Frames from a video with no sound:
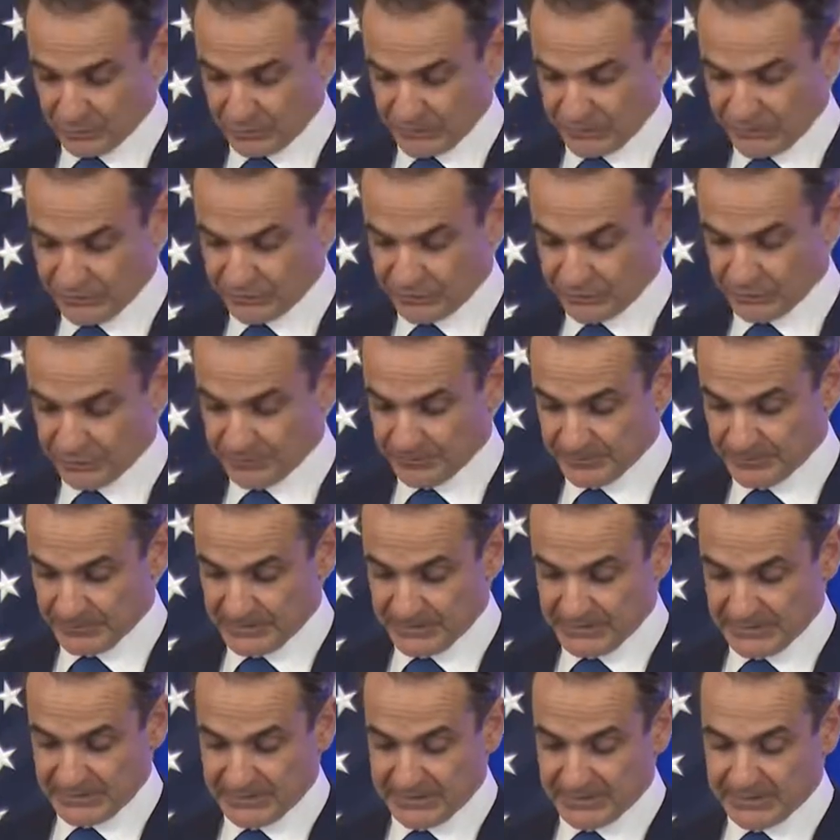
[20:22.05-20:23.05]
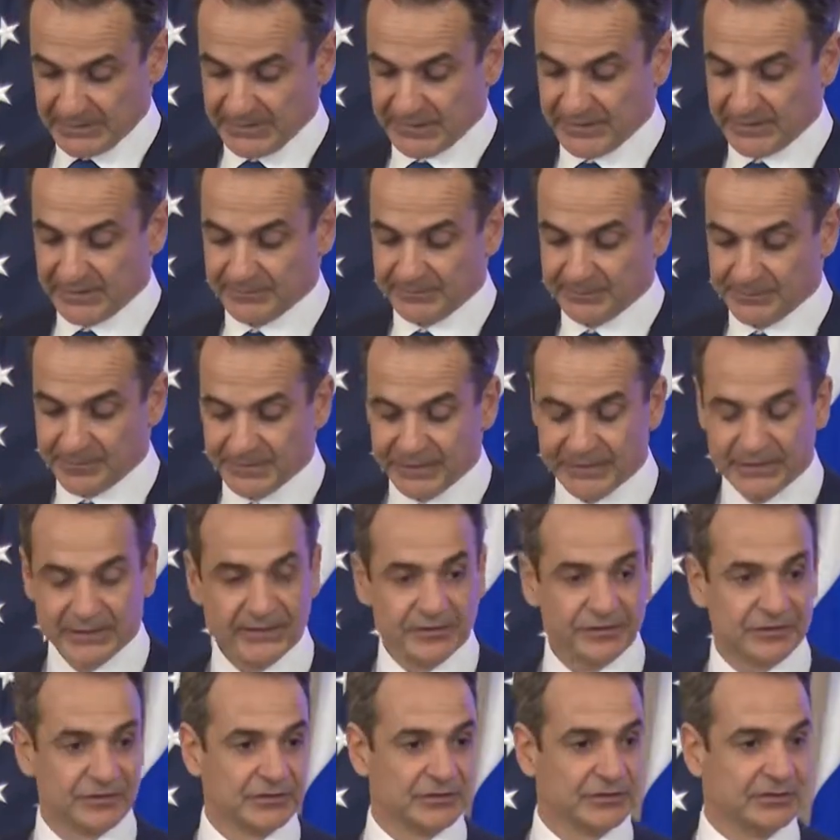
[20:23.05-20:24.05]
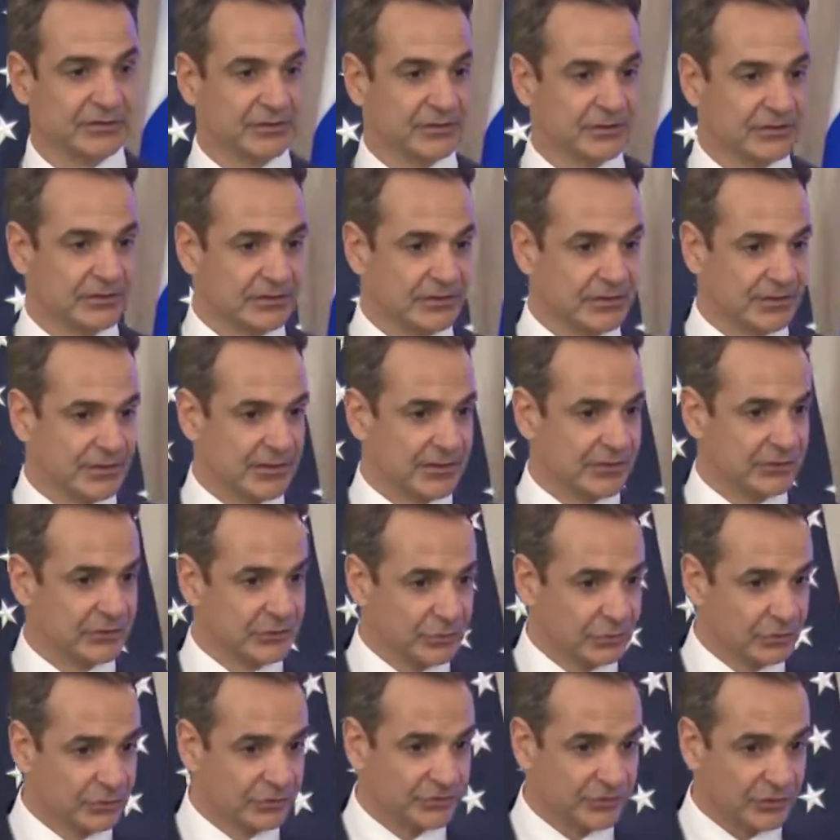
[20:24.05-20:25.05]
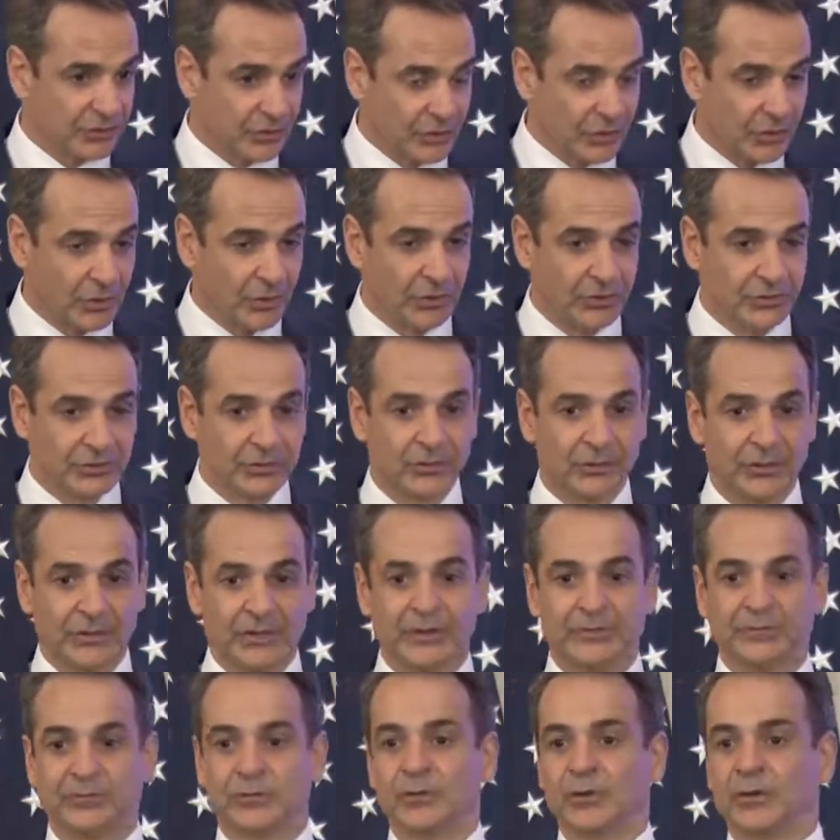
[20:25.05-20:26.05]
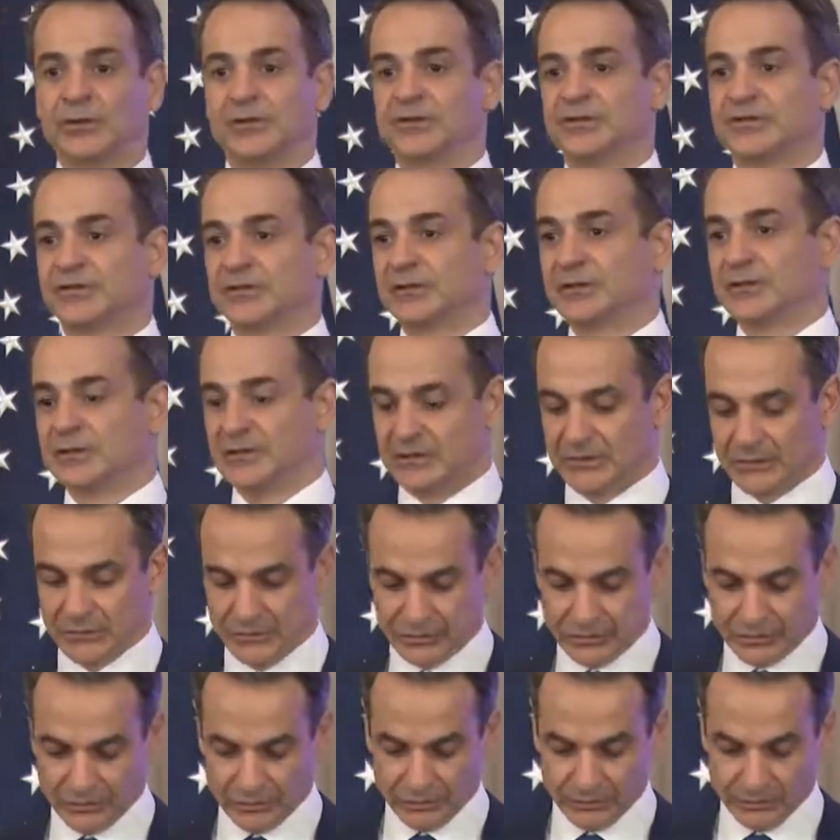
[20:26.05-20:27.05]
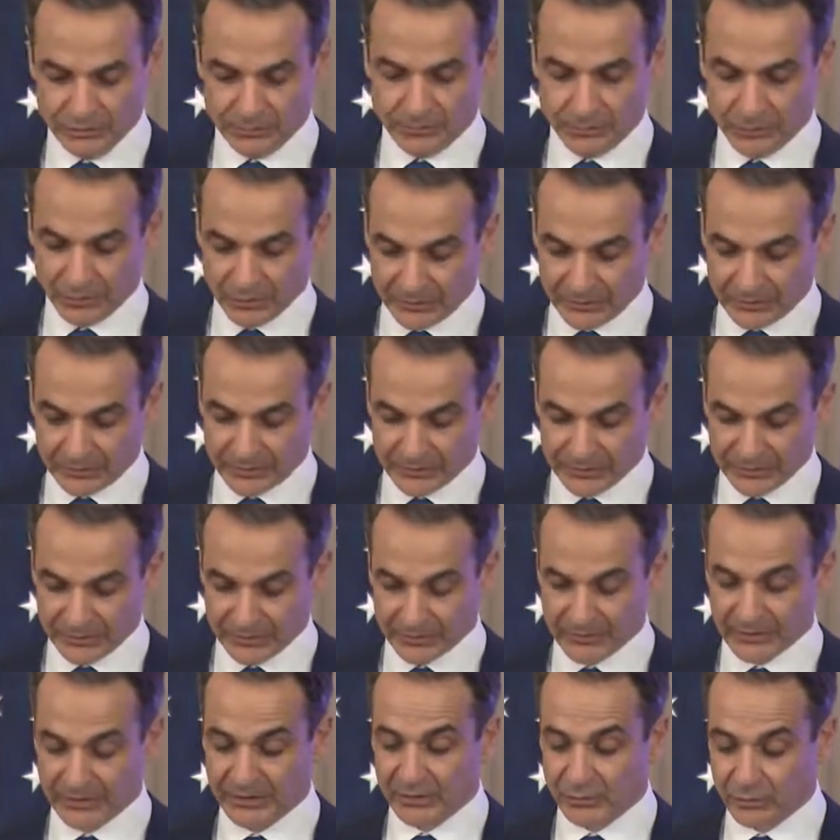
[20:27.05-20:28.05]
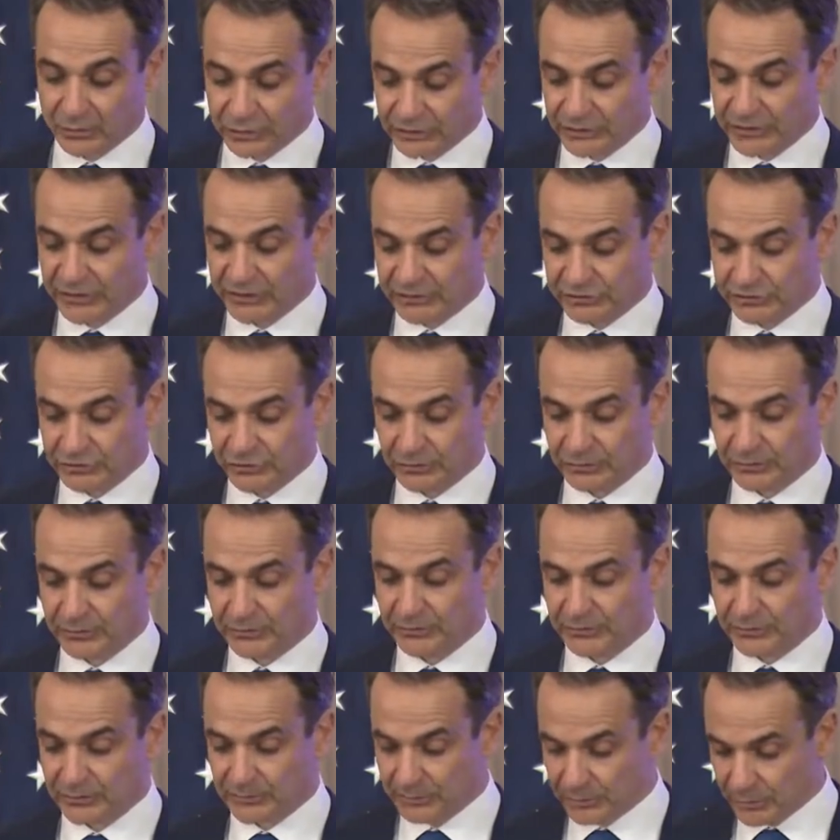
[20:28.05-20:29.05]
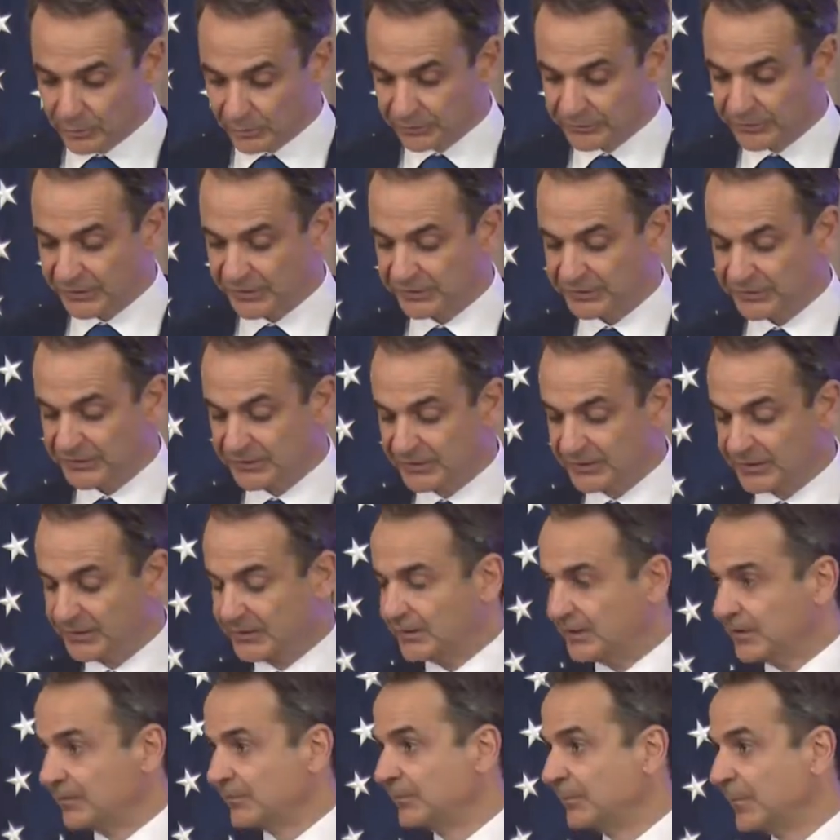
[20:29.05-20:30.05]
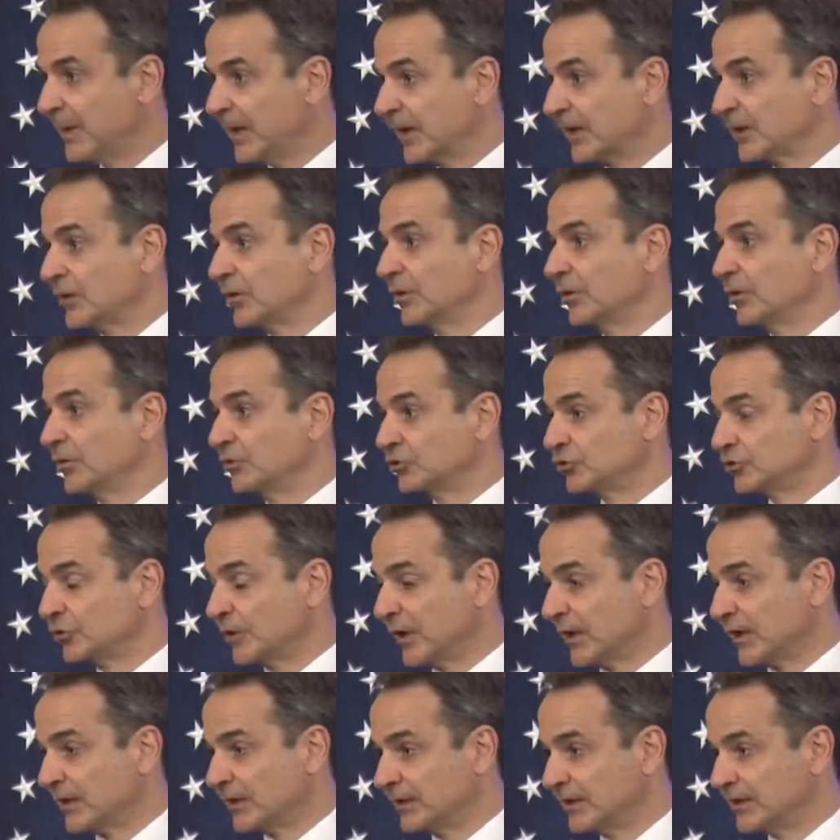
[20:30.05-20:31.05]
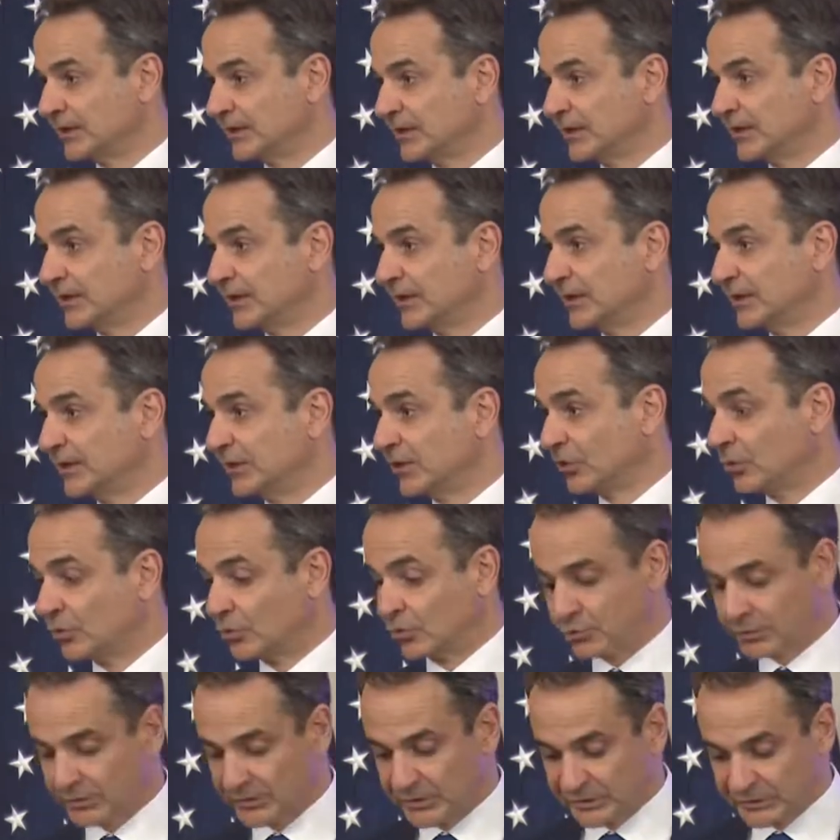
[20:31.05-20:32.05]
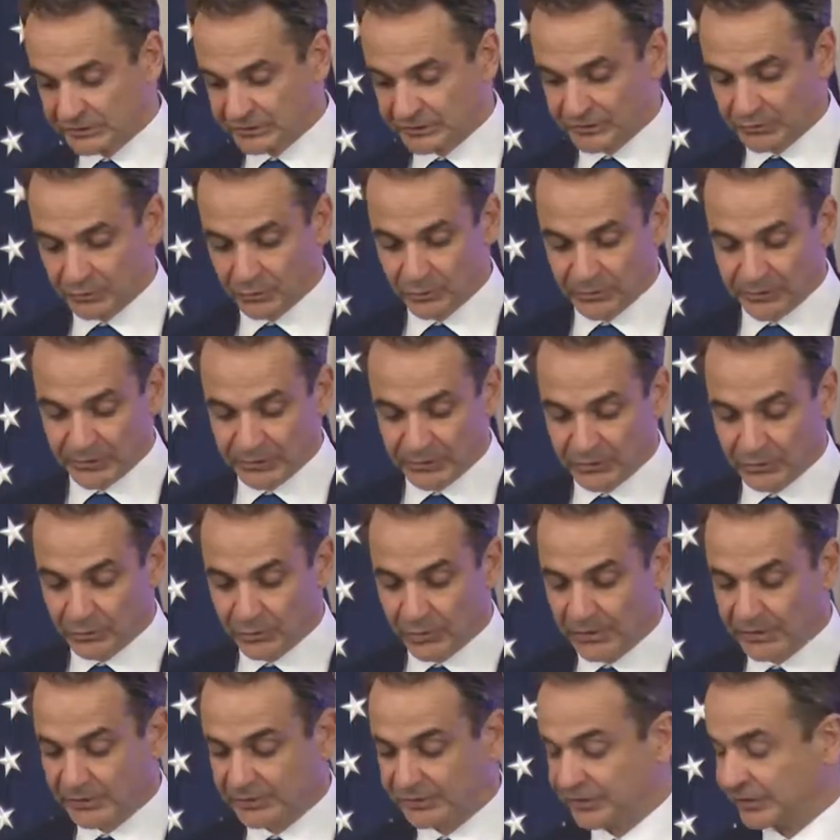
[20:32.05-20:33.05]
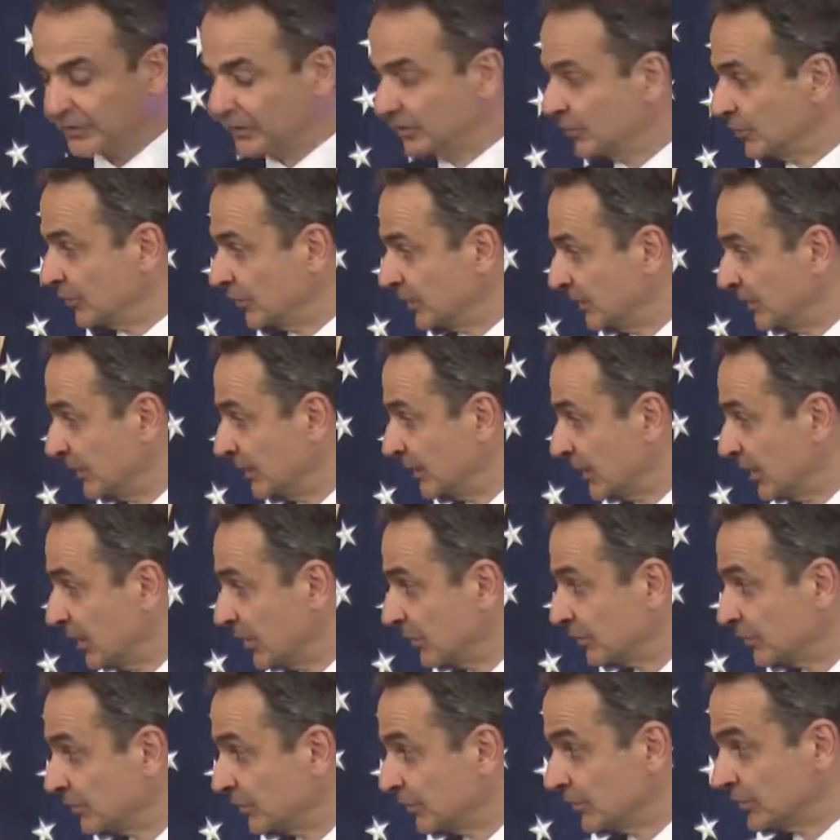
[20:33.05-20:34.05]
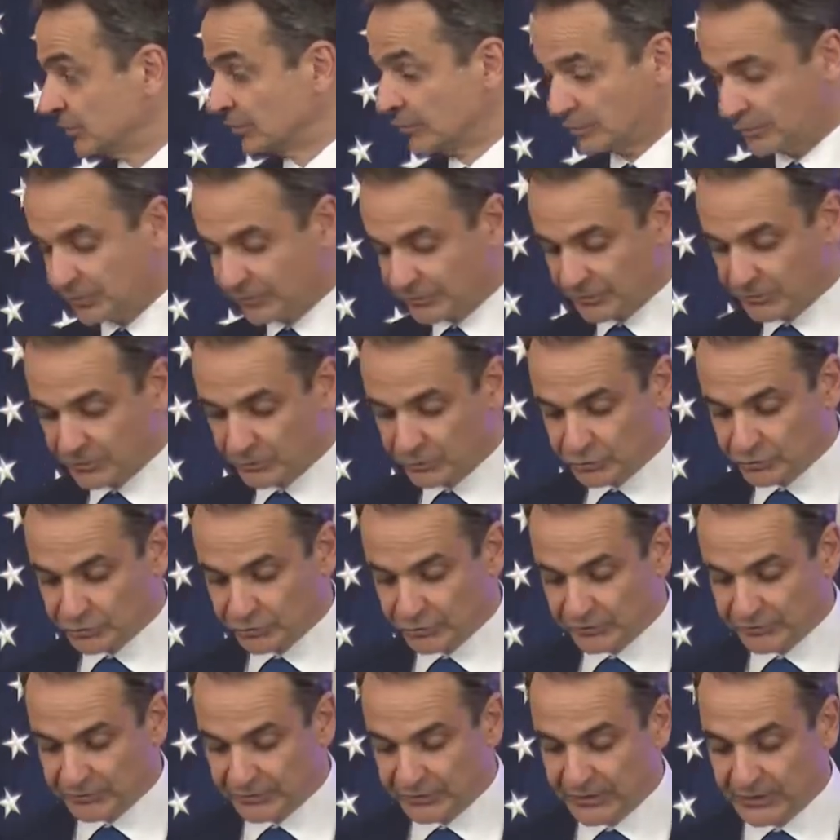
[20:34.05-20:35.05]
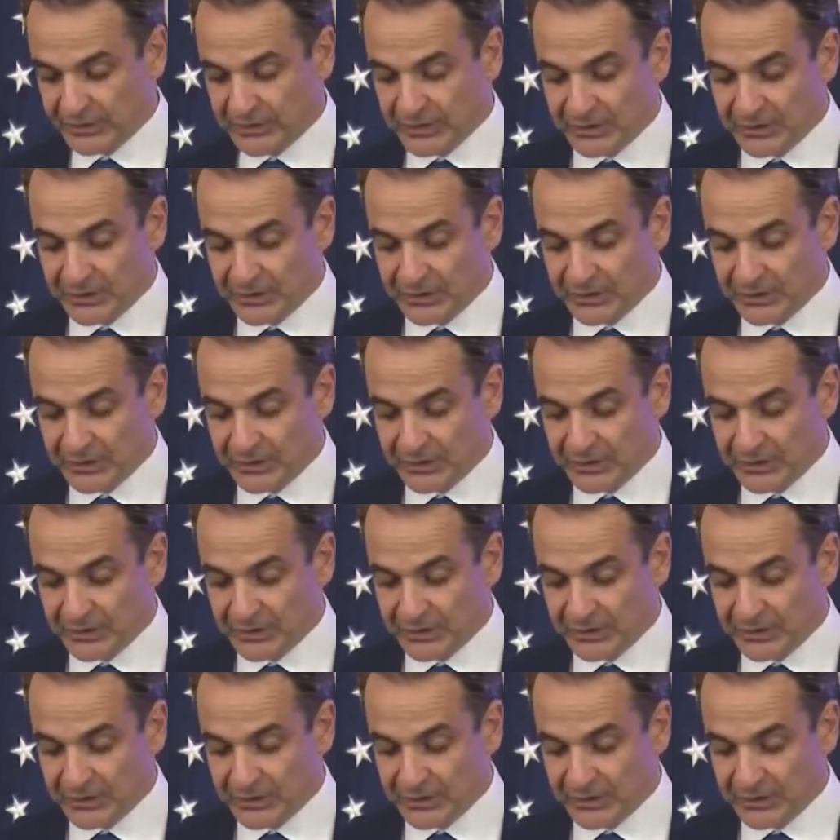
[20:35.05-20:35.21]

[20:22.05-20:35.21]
issue. And please use all your influence to put the negotiation process back on track in accordance with the UN Security Council resolutions.